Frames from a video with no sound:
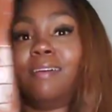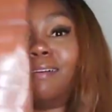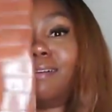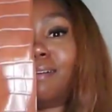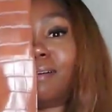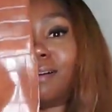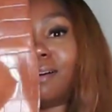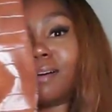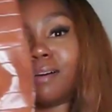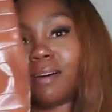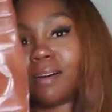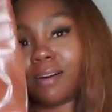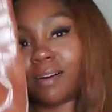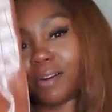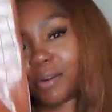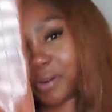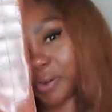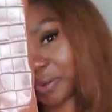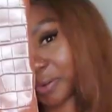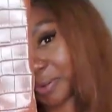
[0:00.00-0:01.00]

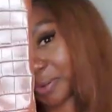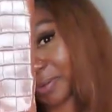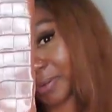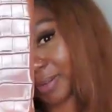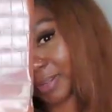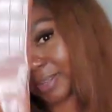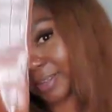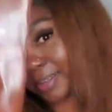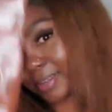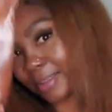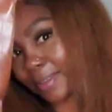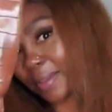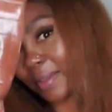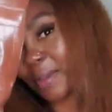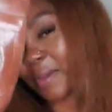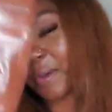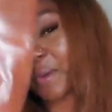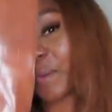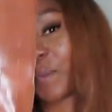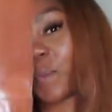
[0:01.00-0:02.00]
Oh,
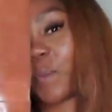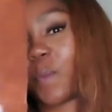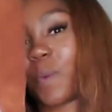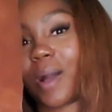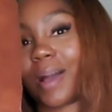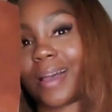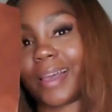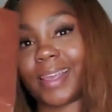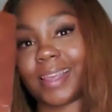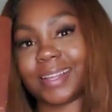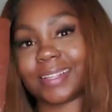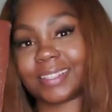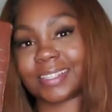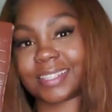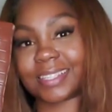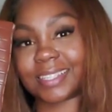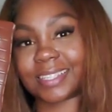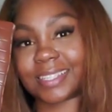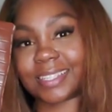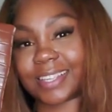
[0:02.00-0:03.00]
what?
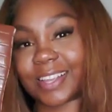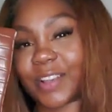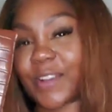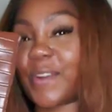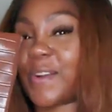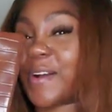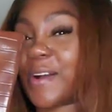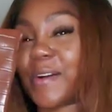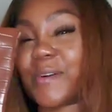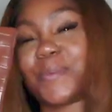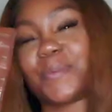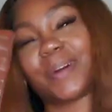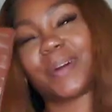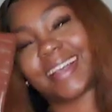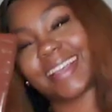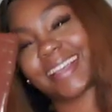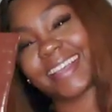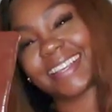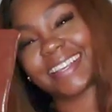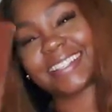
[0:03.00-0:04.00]
Girl,
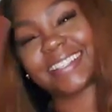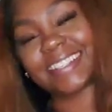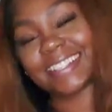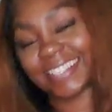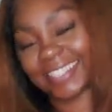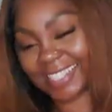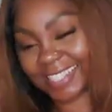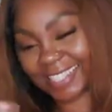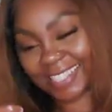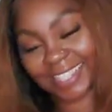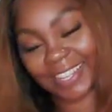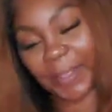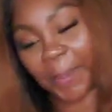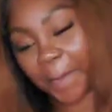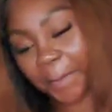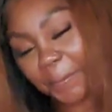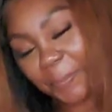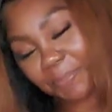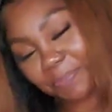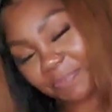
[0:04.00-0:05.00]
what?
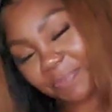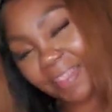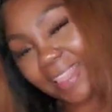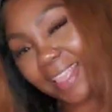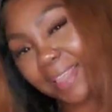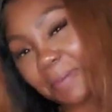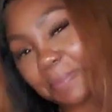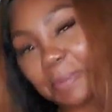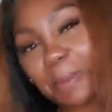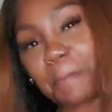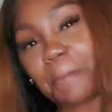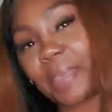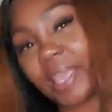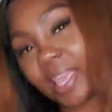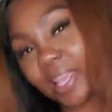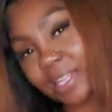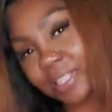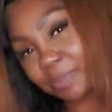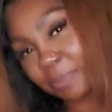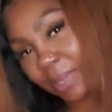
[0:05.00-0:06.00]
I'm the
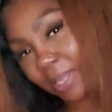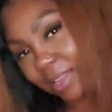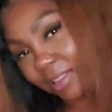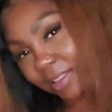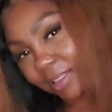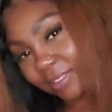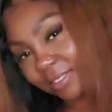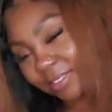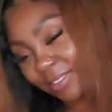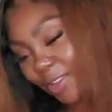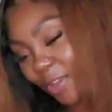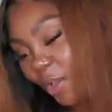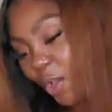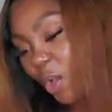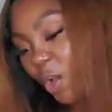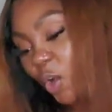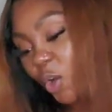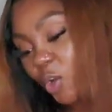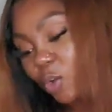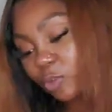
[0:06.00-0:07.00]
baddest bee.
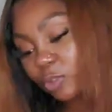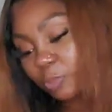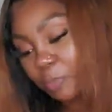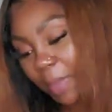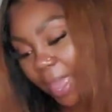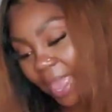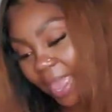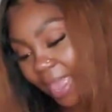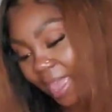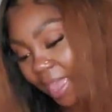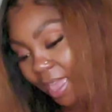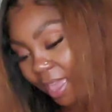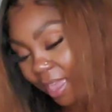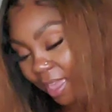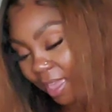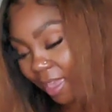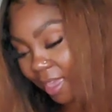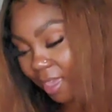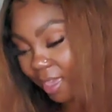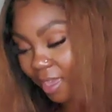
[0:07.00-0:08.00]
Who's bad?
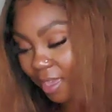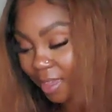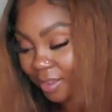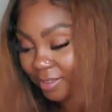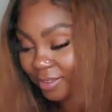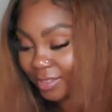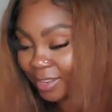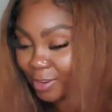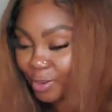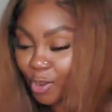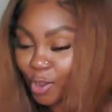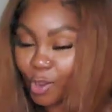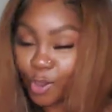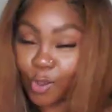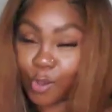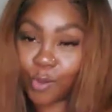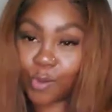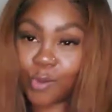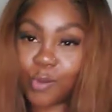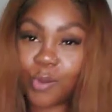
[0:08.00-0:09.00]

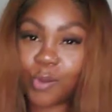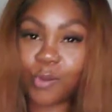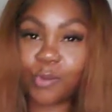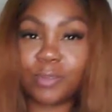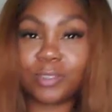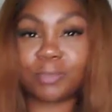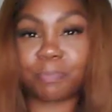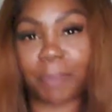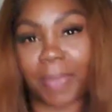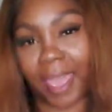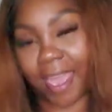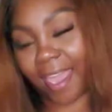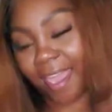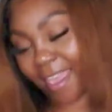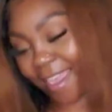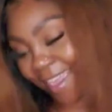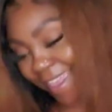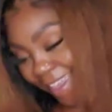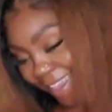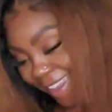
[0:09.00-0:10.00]
Who, who's
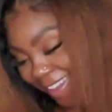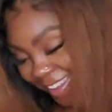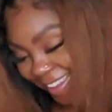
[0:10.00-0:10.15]
bad?